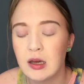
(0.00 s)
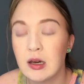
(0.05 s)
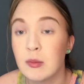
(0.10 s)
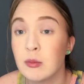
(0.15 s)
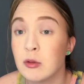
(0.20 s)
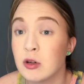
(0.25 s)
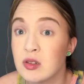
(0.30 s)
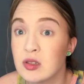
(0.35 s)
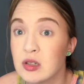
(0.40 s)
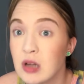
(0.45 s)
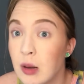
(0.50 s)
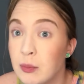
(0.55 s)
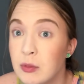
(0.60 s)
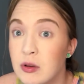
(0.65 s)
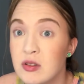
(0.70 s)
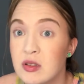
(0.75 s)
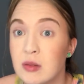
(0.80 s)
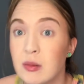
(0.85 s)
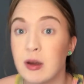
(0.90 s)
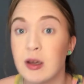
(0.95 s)
I'm gonna stop
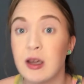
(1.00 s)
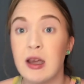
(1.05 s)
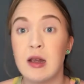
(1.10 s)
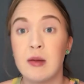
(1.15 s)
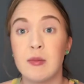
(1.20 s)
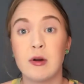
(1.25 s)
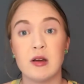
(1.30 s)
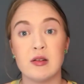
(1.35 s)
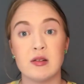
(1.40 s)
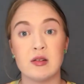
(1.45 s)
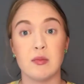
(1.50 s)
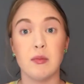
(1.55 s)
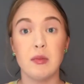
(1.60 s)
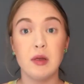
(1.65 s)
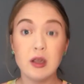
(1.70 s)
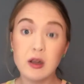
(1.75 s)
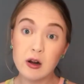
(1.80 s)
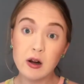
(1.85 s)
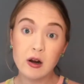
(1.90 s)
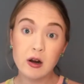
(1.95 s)
using my camera as a
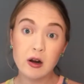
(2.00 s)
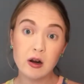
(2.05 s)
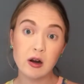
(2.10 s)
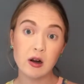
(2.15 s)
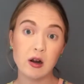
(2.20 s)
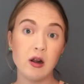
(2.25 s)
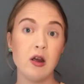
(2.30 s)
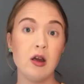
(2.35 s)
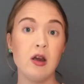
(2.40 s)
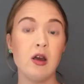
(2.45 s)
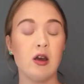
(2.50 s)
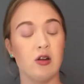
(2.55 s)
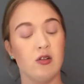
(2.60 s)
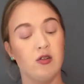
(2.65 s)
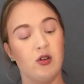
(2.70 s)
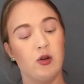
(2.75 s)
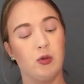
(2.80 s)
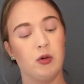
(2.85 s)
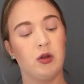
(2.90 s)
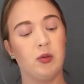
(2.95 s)
mirror and
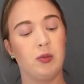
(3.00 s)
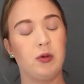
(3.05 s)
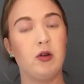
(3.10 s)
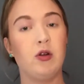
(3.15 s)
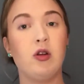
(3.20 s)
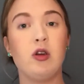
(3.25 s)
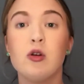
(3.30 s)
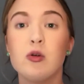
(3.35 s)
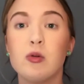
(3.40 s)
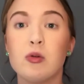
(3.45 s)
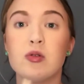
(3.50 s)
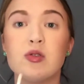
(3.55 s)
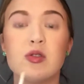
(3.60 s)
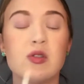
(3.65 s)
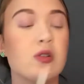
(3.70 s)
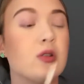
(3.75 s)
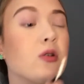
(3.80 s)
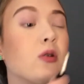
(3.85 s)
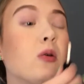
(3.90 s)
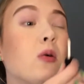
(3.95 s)
do what the beauty gurus
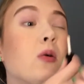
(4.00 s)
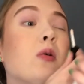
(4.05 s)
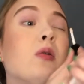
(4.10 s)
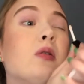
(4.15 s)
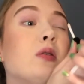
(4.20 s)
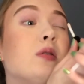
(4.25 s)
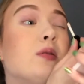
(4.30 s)
do.